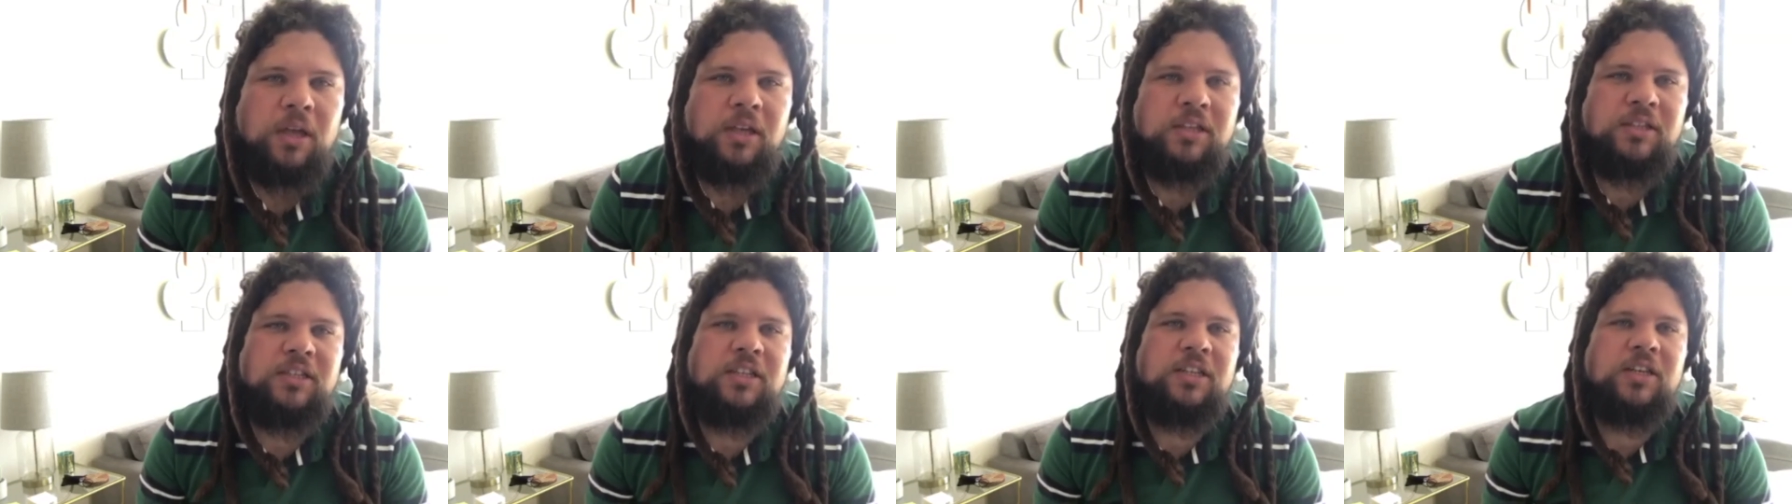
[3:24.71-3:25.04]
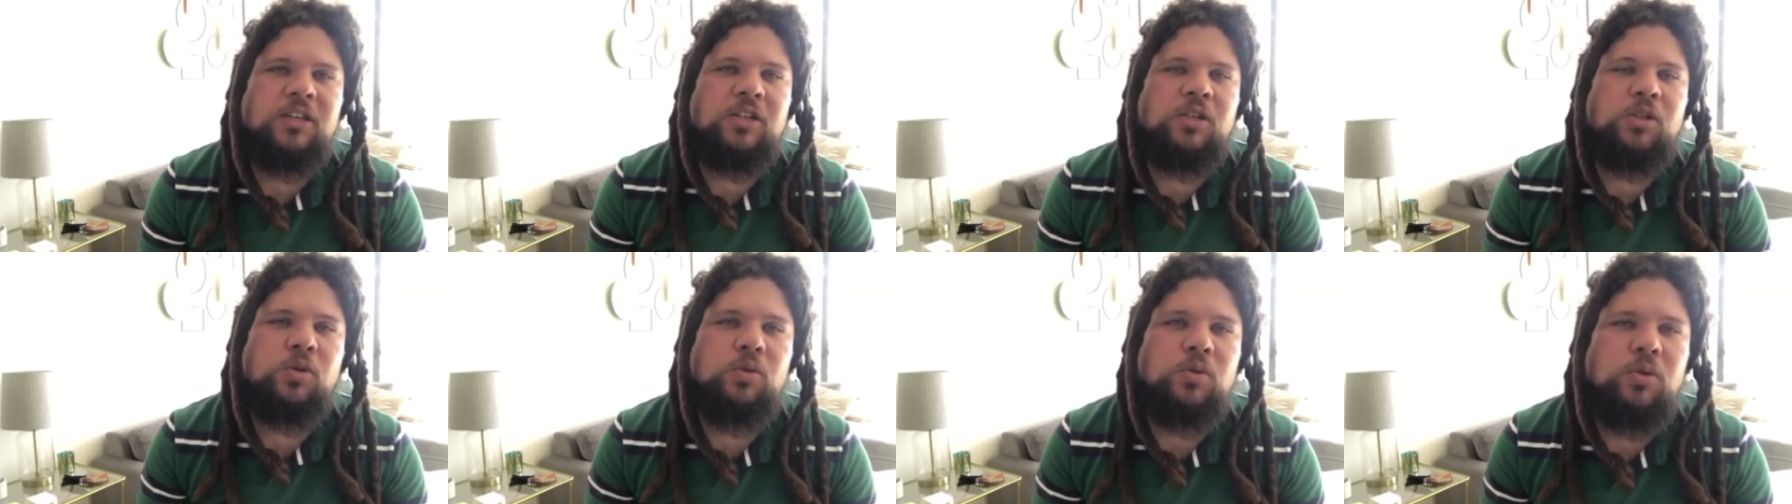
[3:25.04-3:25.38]
Steal
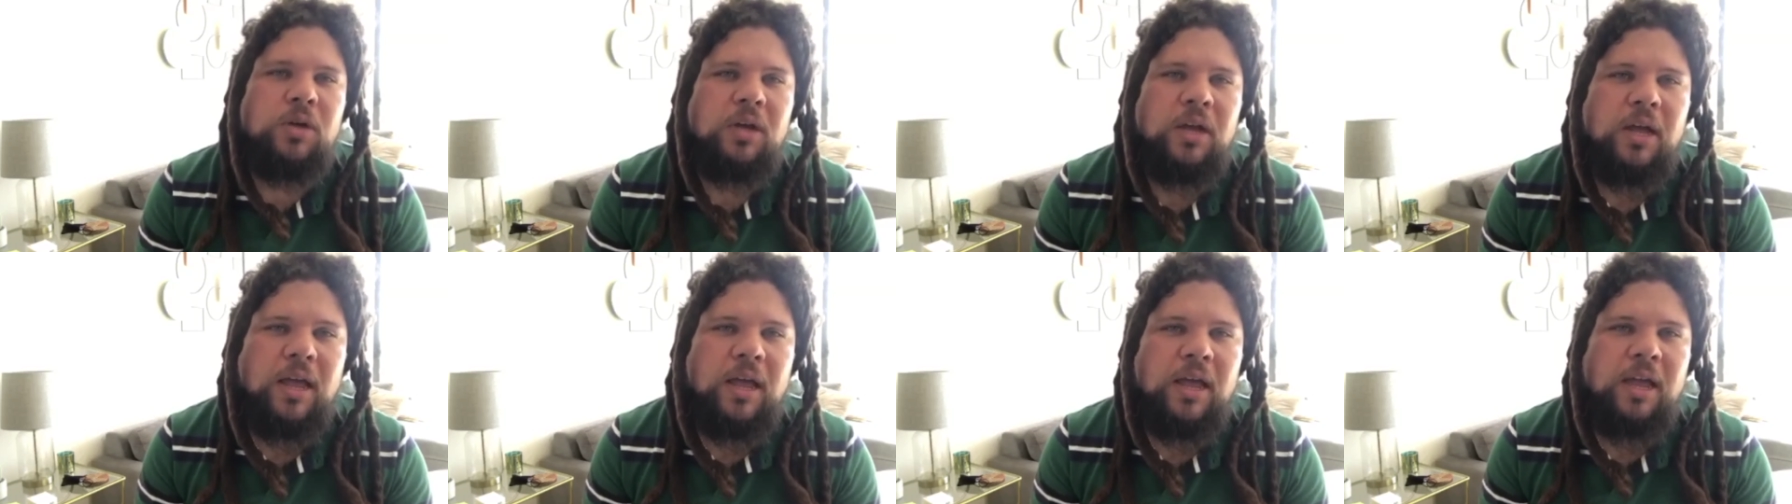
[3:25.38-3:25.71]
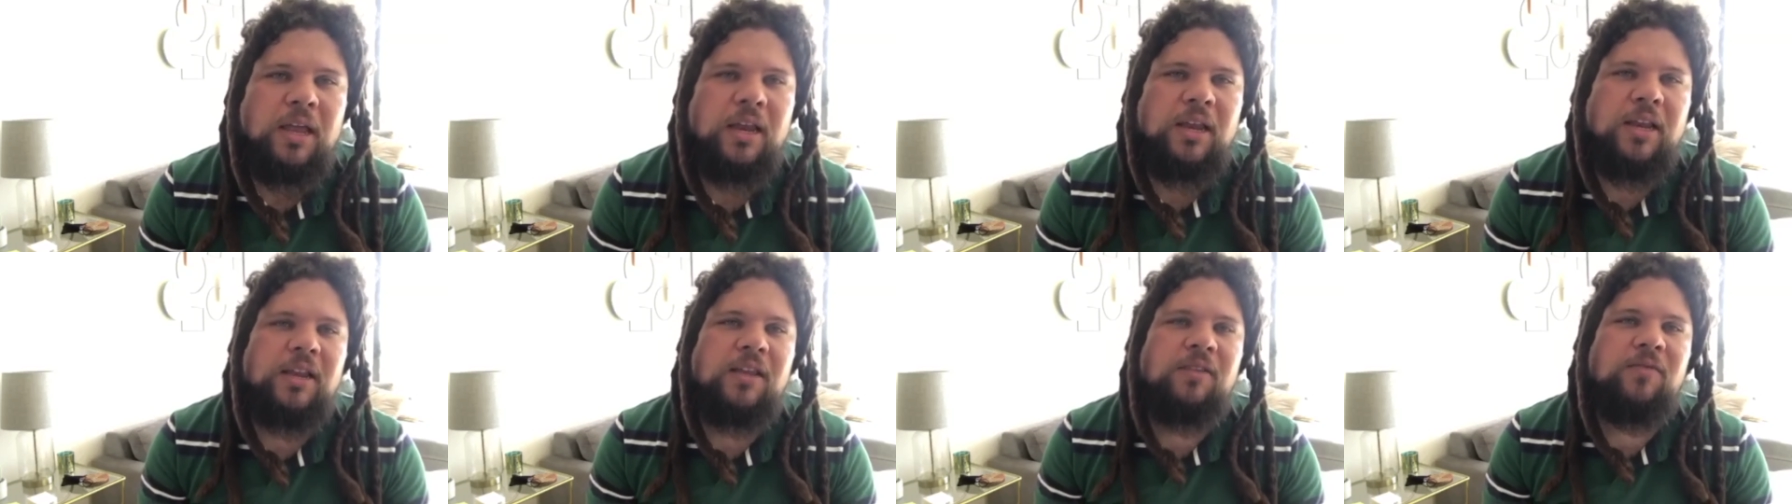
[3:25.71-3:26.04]
the sugar
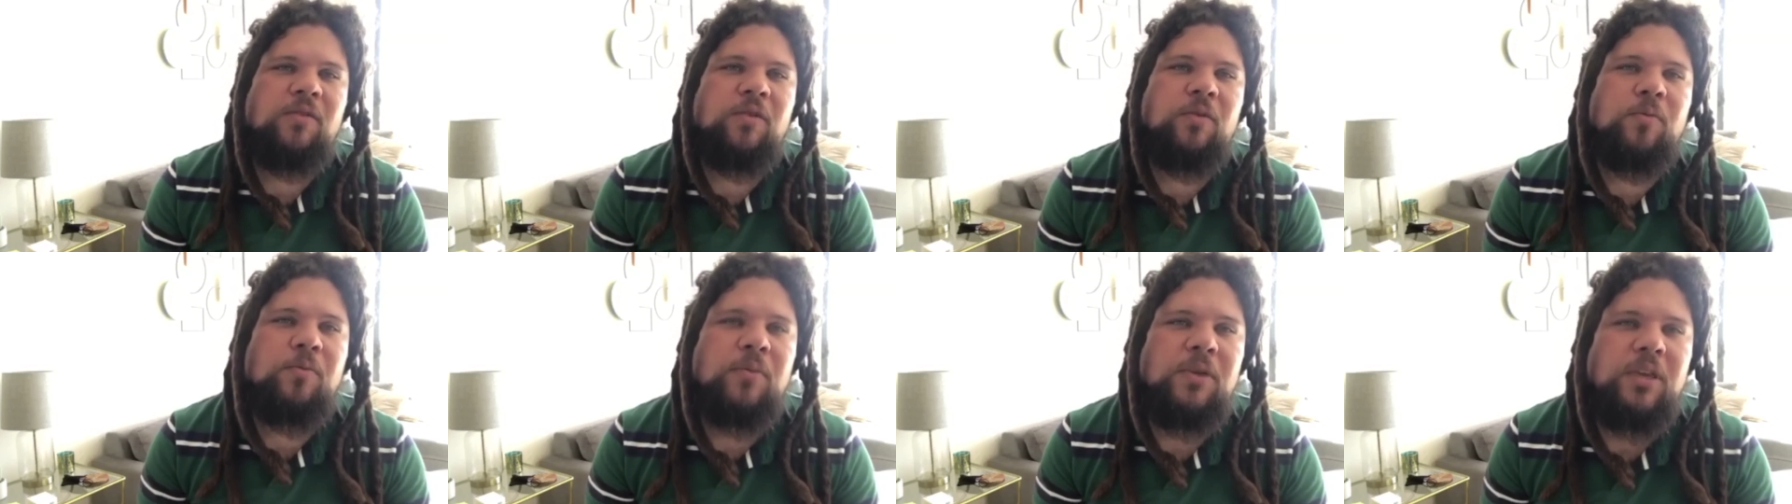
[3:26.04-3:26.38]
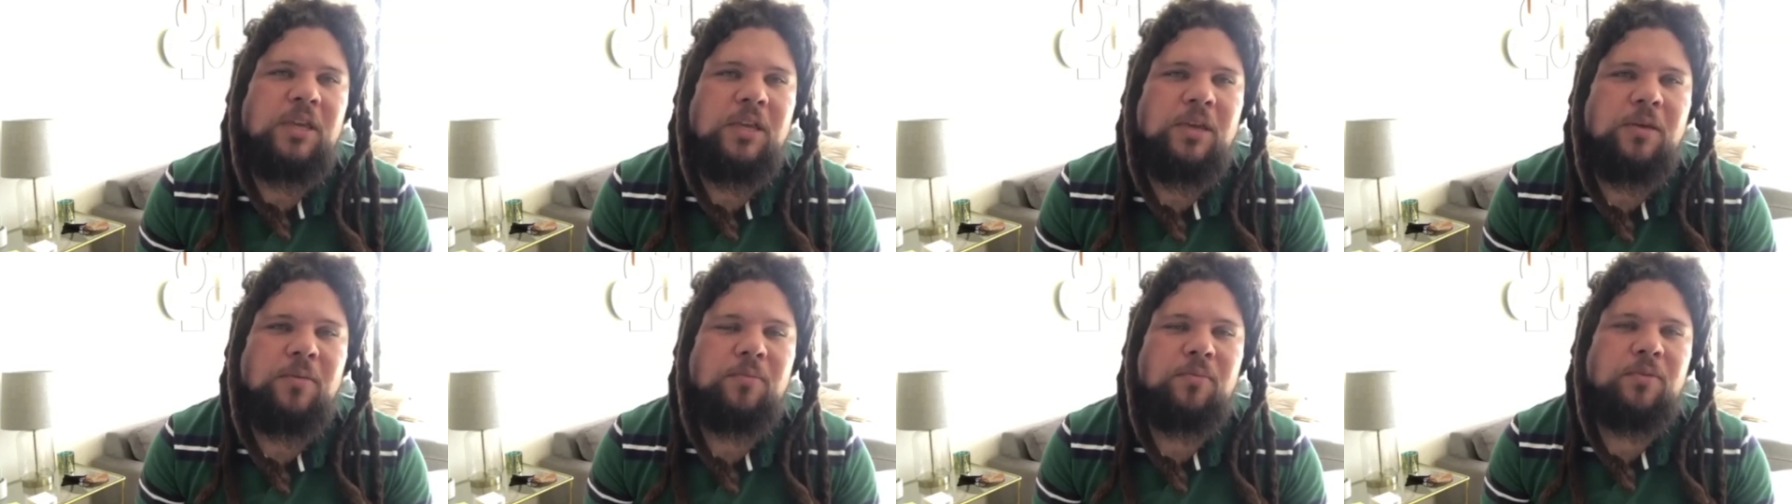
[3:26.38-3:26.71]
and leave the
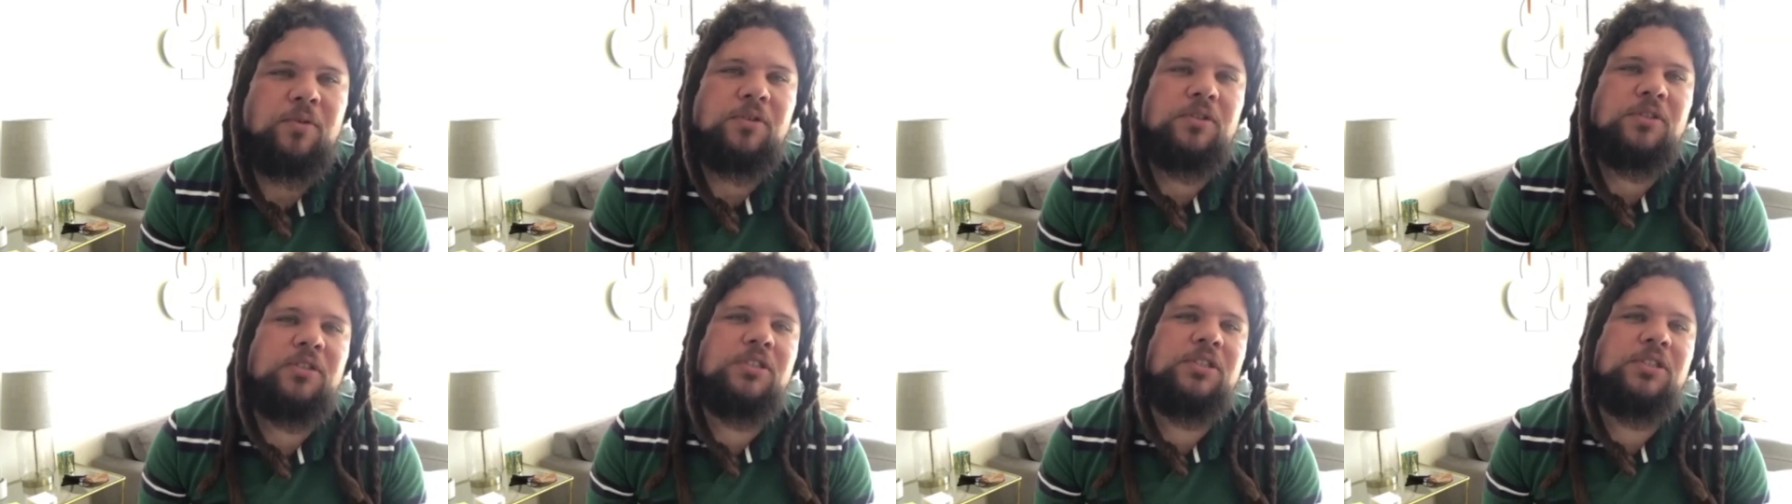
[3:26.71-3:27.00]
people